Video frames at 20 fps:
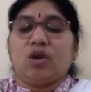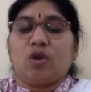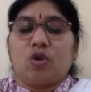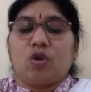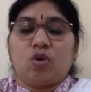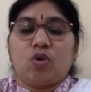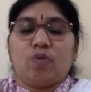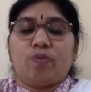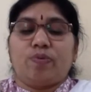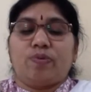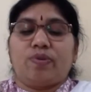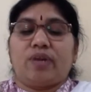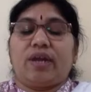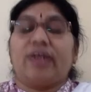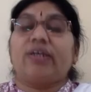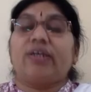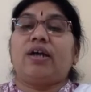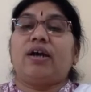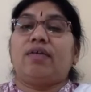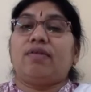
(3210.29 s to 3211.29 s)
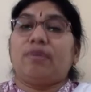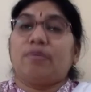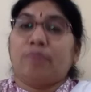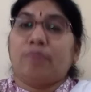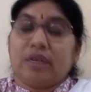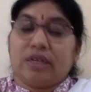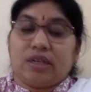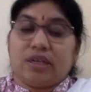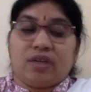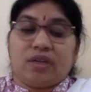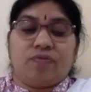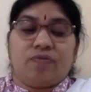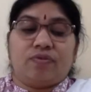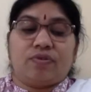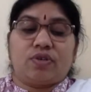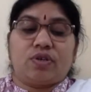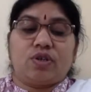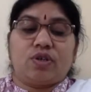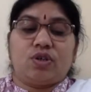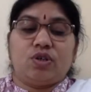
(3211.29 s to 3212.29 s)
groups like government
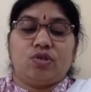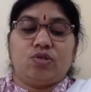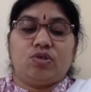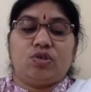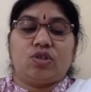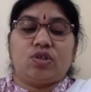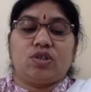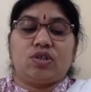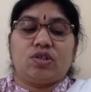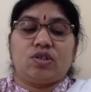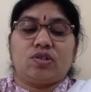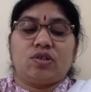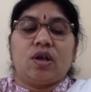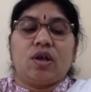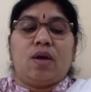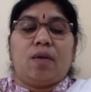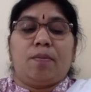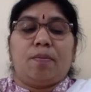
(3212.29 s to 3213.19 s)
institutions,